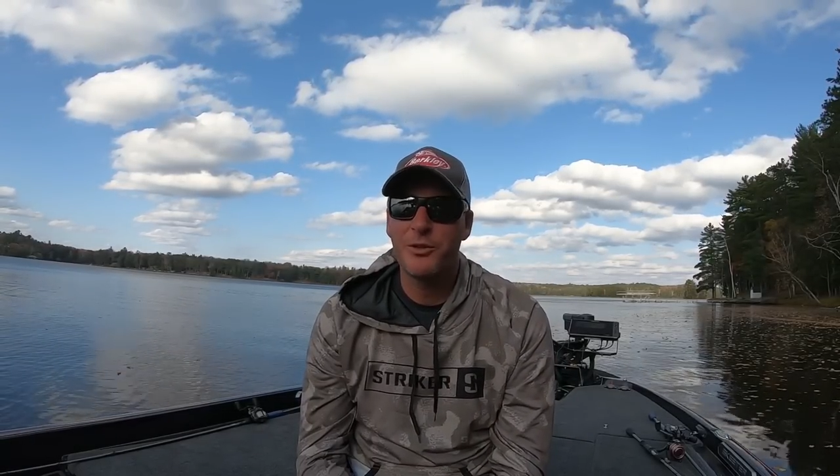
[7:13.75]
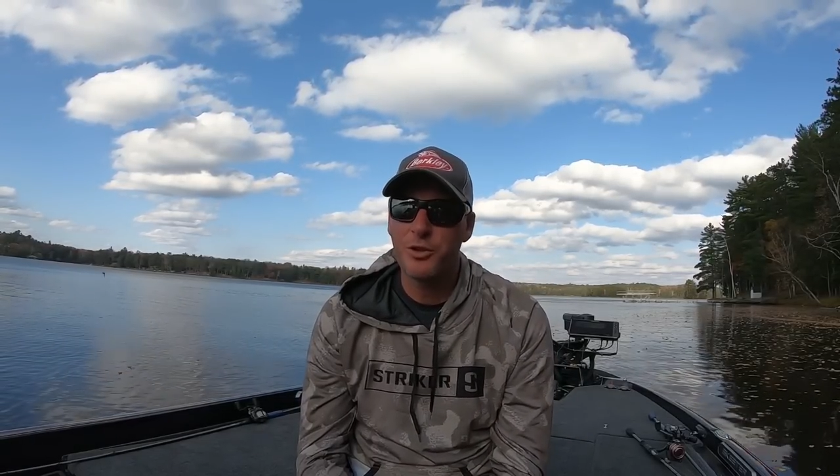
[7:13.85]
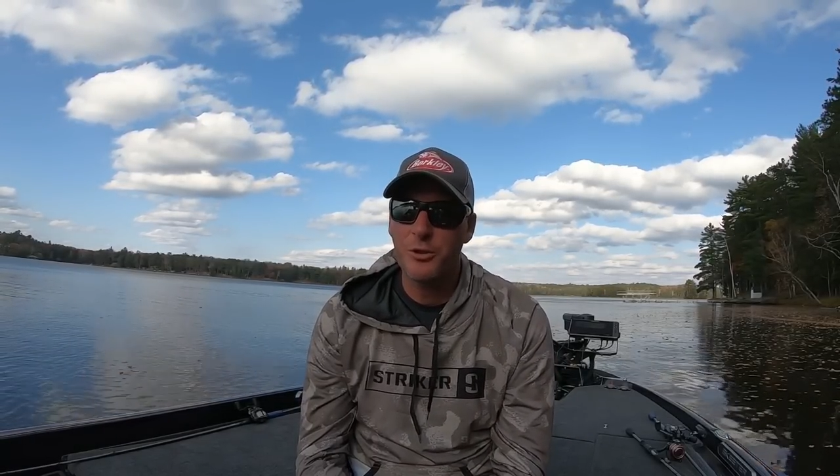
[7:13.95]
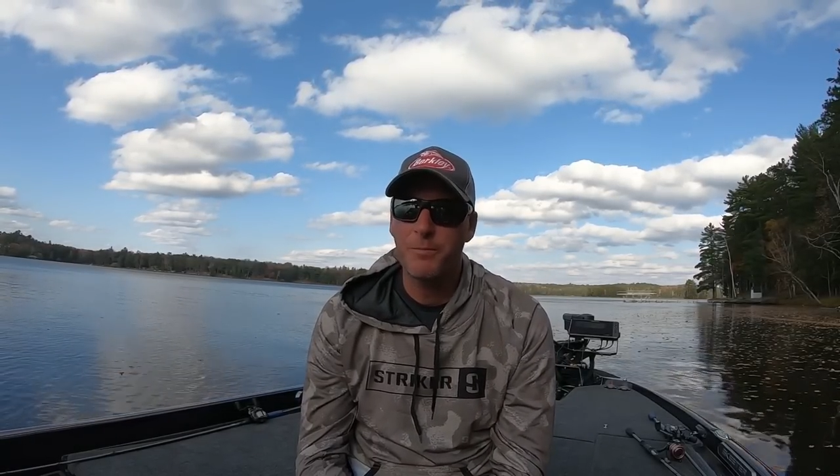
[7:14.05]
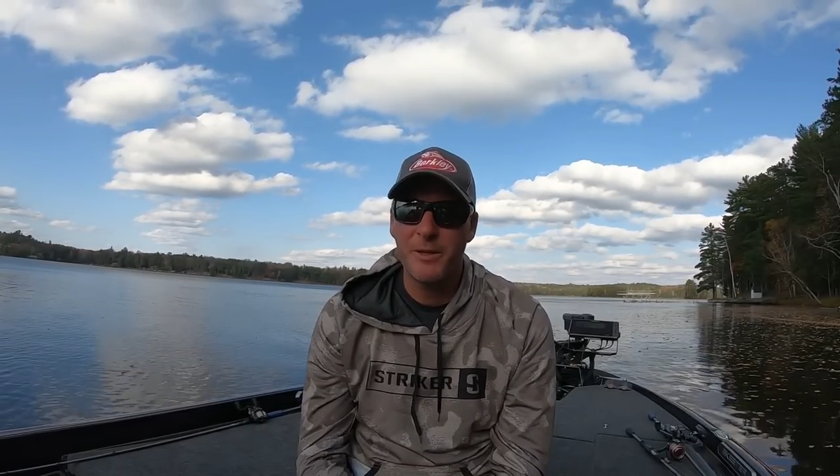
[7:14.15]
a
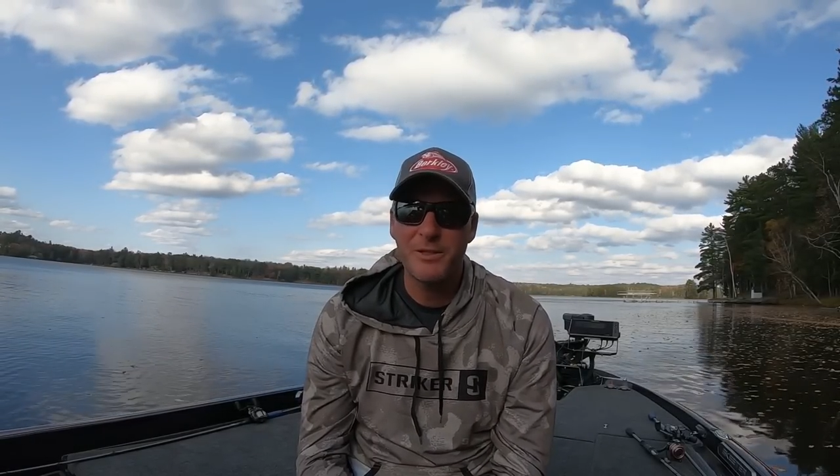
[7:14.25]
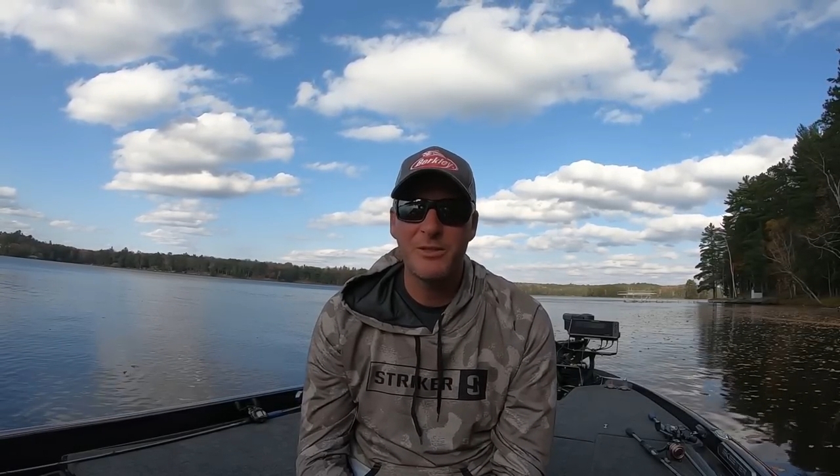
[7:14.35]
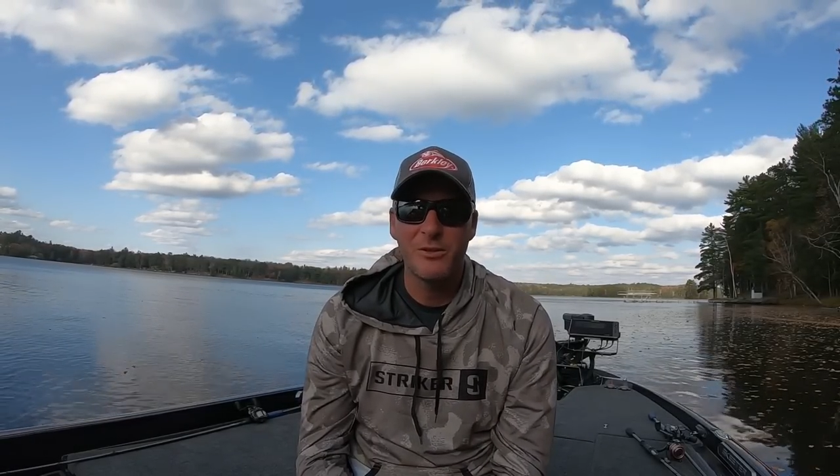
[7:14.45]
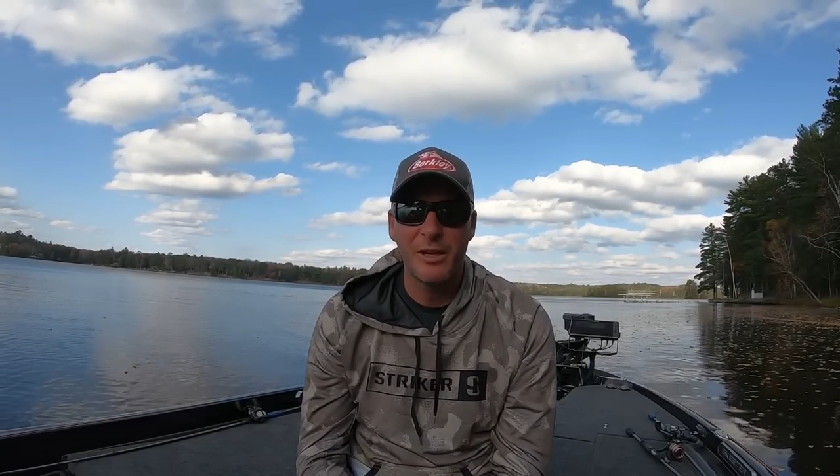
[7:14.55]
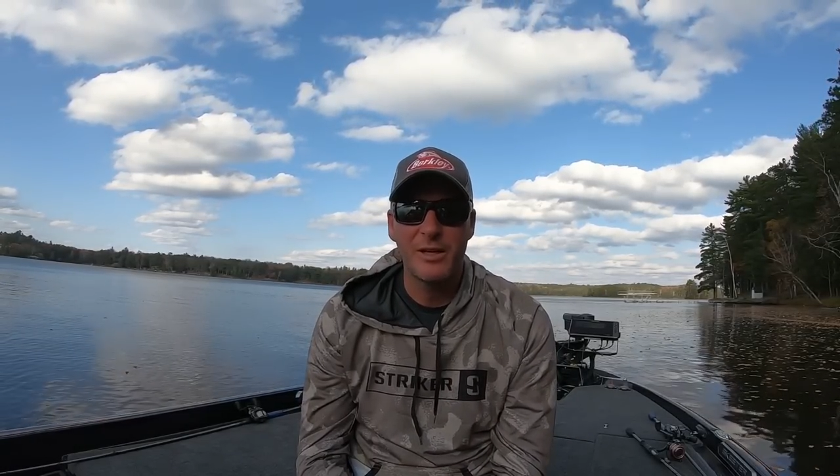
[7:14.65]
jerk bait
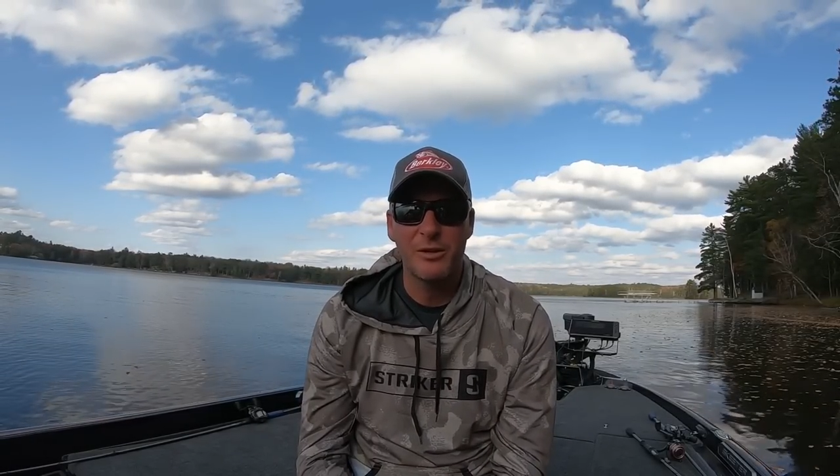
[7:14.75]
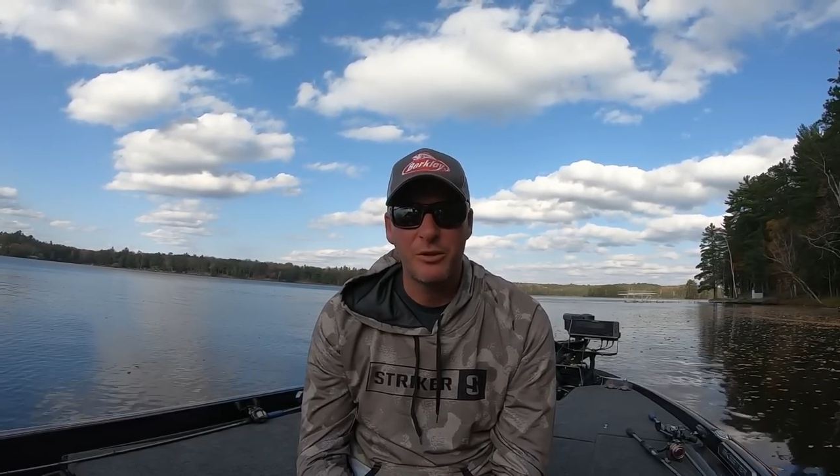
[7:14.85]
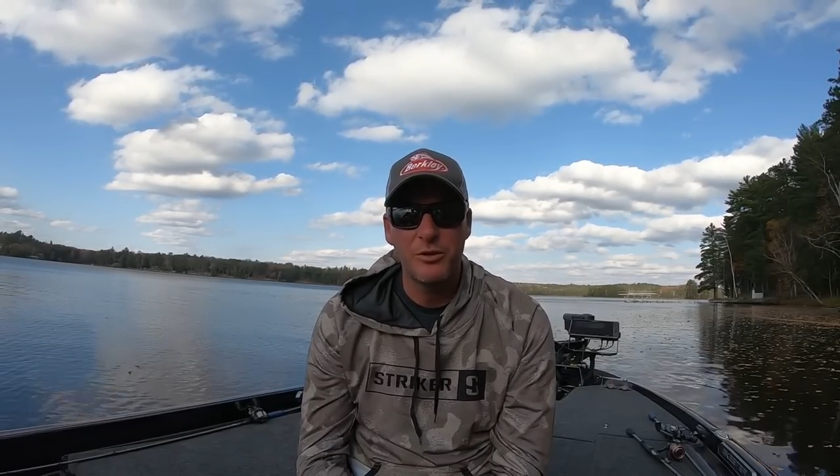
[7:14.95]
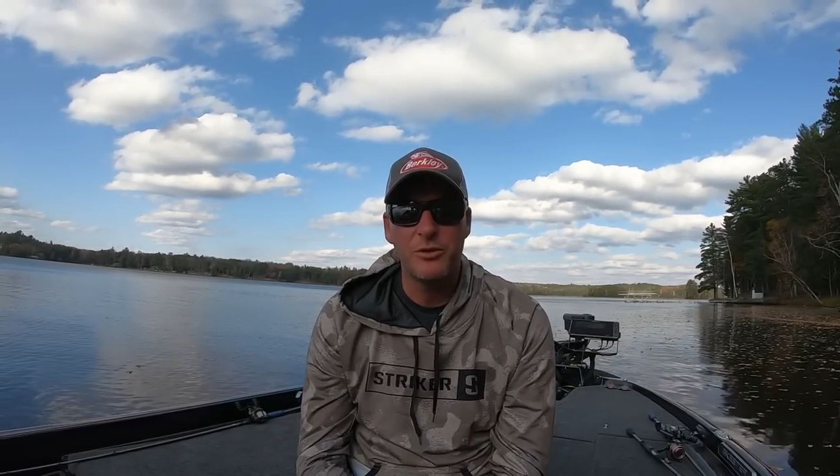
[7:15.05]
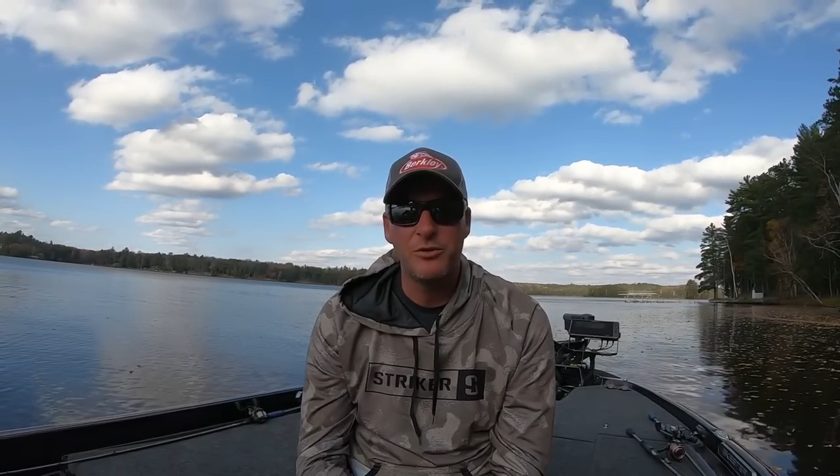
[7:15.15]
still got a
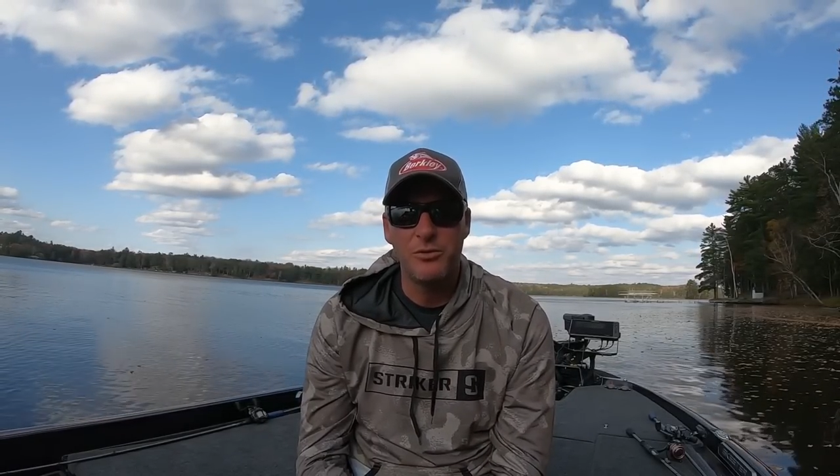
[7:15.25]
good